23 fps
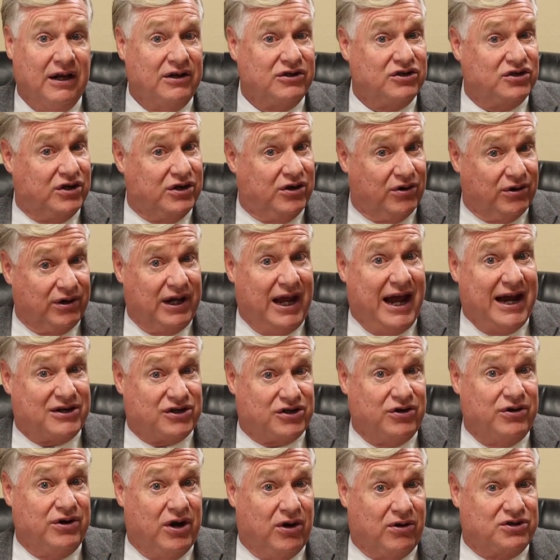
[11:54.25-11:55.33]
So your
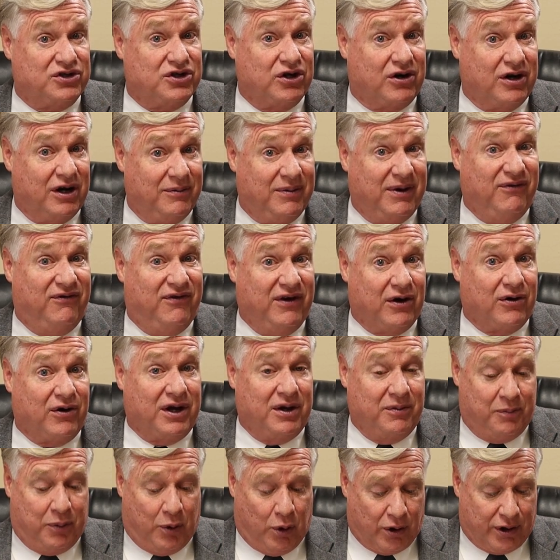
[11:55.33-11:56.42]
lecture notes are going to be very
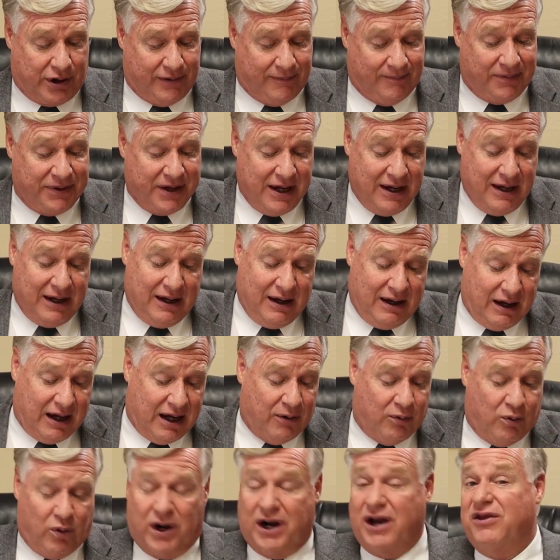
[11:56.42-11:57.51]
important.
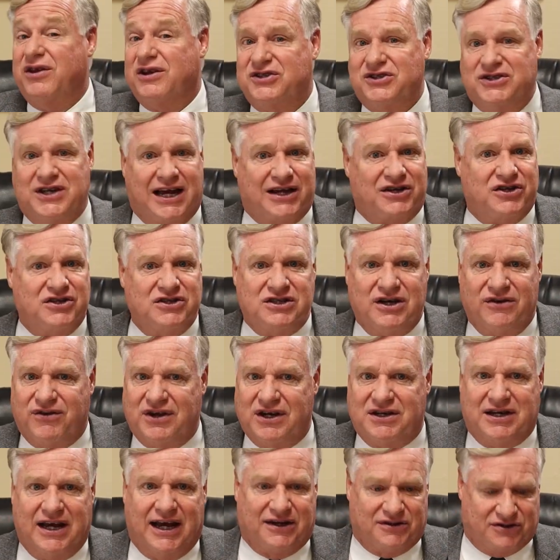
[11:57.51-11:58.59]
Uh, one of the sections of
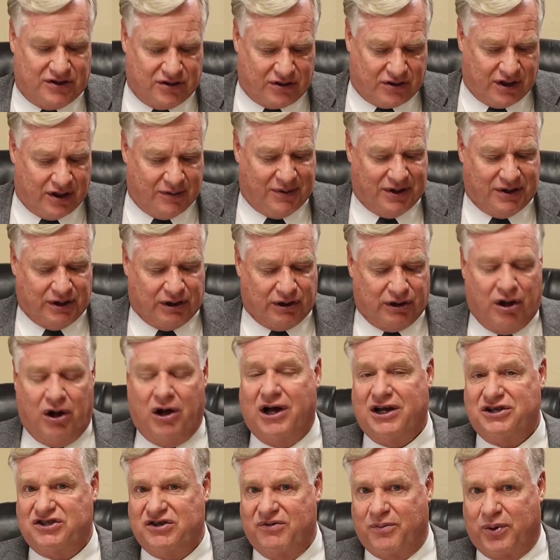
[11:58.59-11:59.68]
the test are going to be the
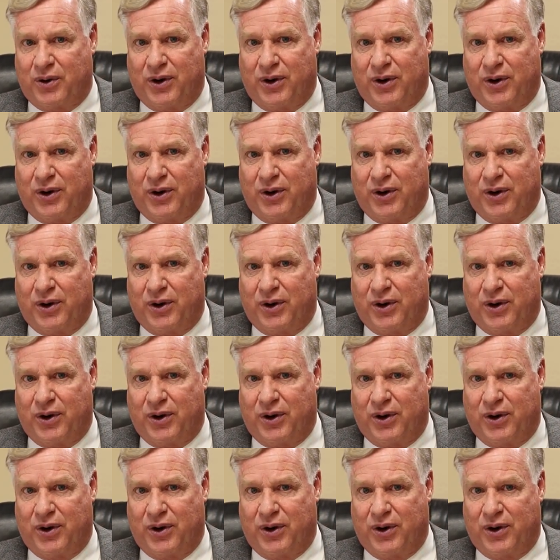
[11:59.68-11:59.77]
laws of